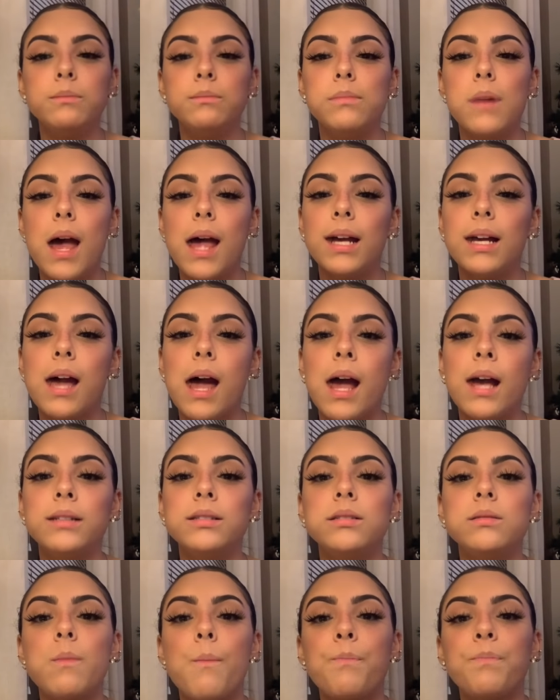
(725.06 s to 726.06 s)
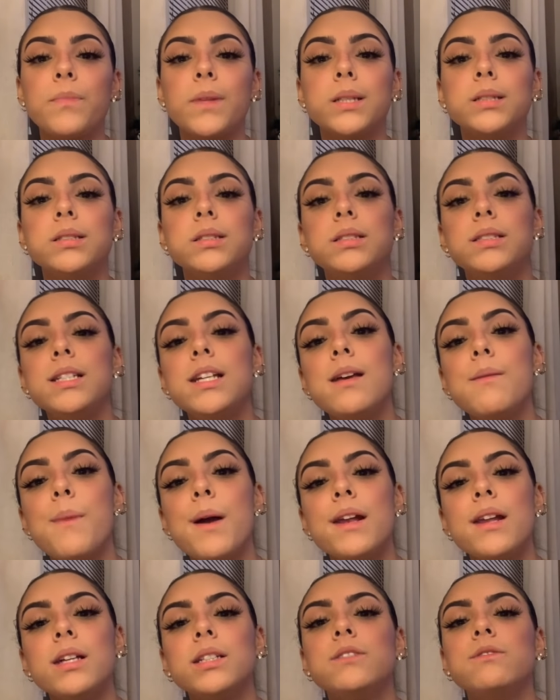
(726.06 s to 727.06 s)
Bye guys, see you in
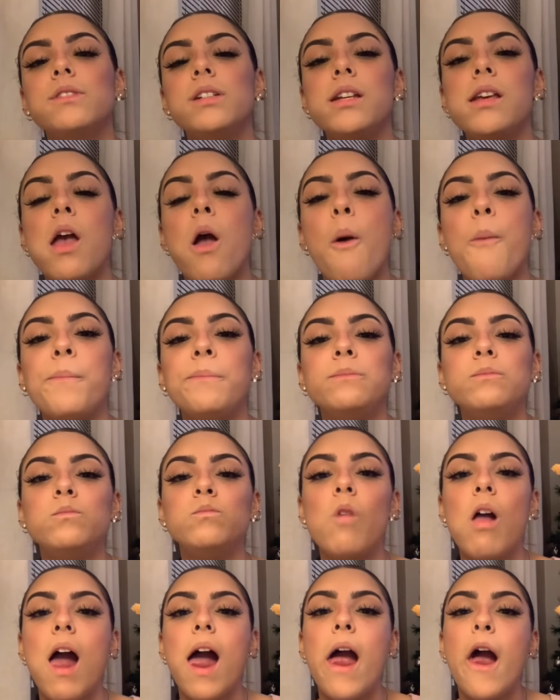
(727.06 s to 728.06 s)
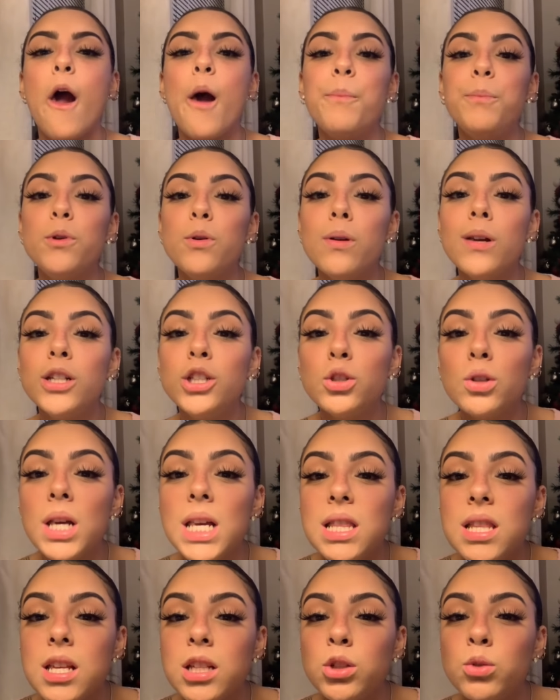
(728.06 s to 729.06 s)
my next video. I hope you
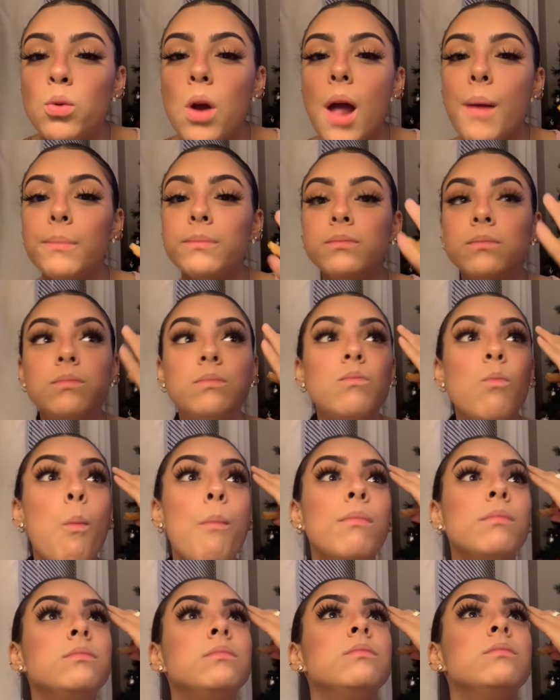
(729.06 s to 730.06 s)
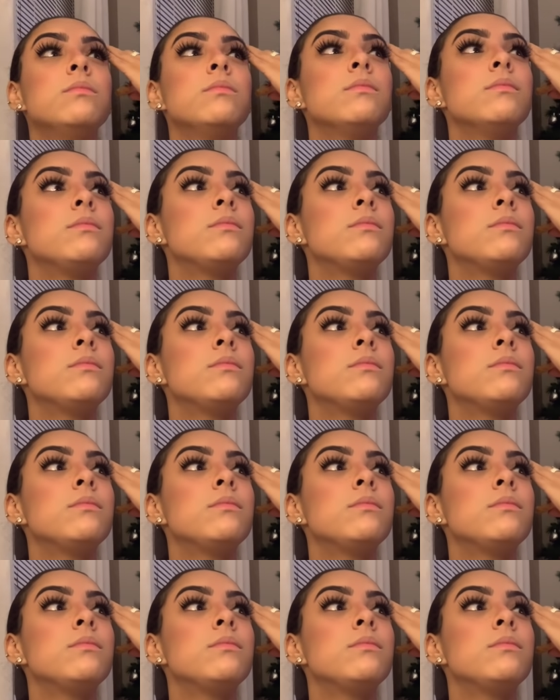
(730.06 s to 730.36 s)
enjoyed this one.